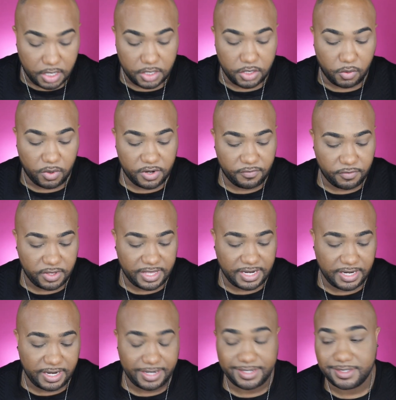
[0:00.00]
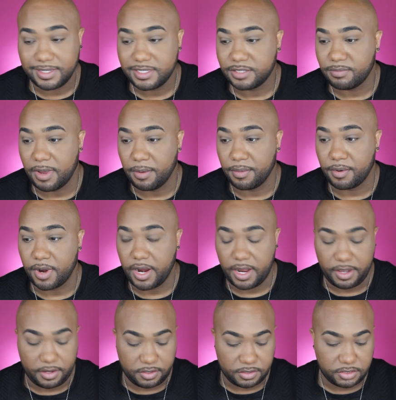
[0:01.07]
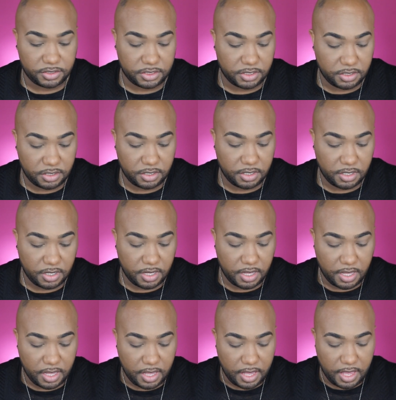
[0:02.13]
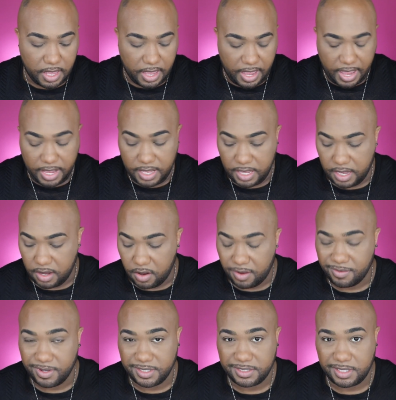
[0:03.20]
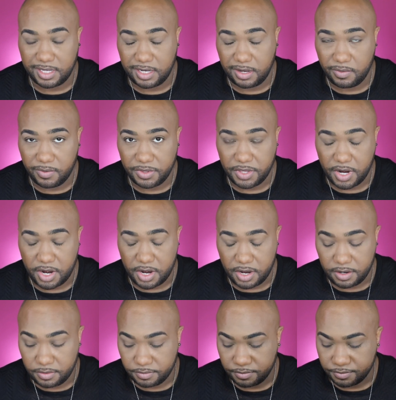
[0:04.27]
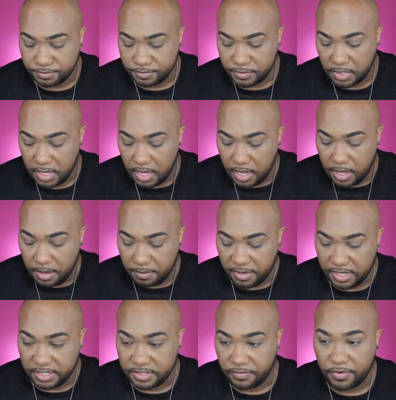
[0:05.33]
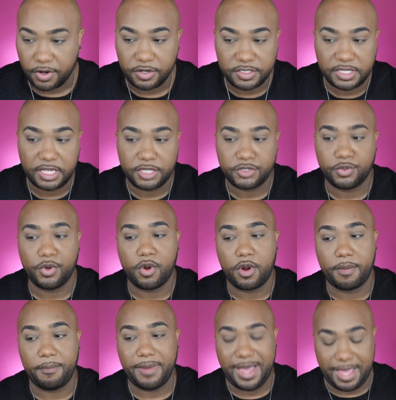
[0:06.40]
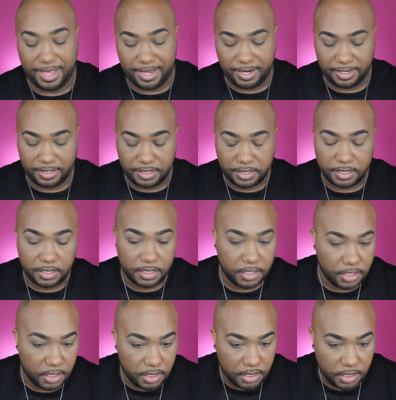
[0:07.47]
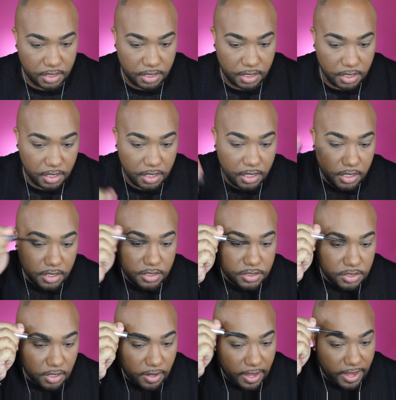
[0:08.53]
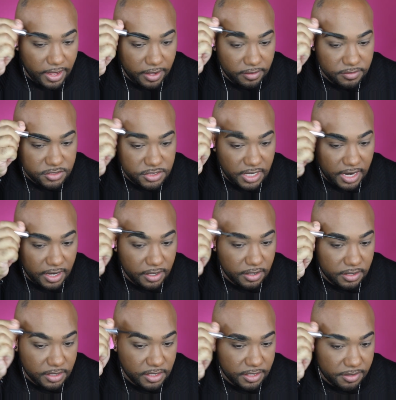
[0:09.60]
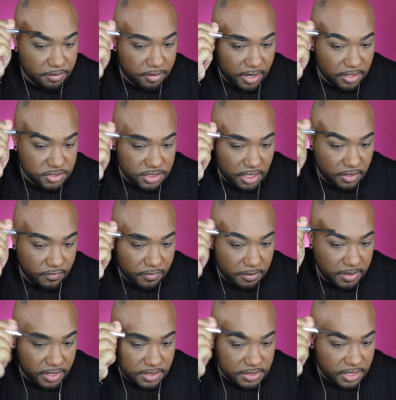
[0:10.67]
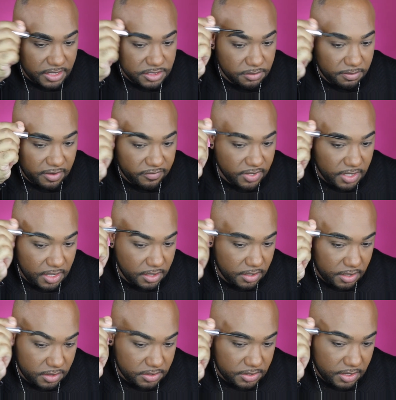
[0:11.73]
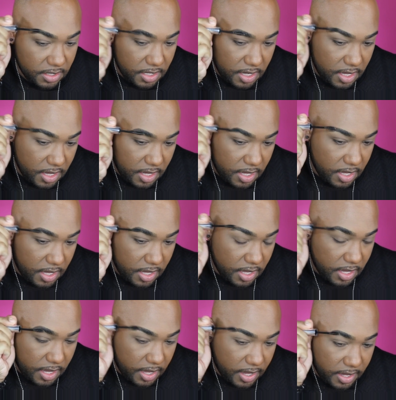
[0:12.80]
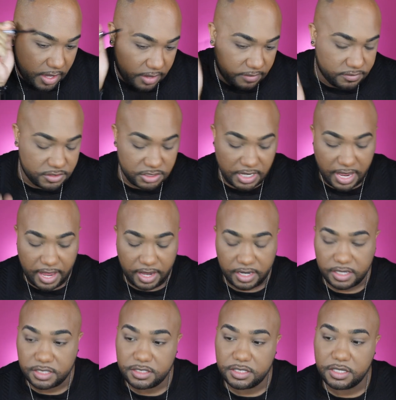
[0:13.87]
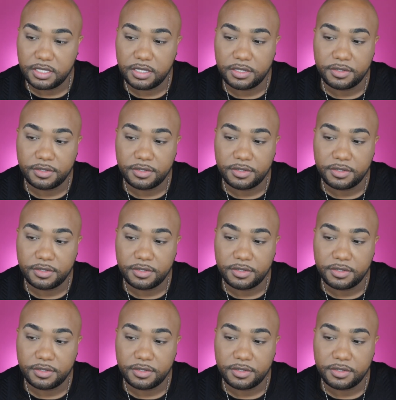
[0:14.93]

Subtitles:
the wonderful lady that does my brows, I can't always get in with her because of her schedule or mine. So I have jacked clear brow gel from Anastasia Beverly Hills. I have jacked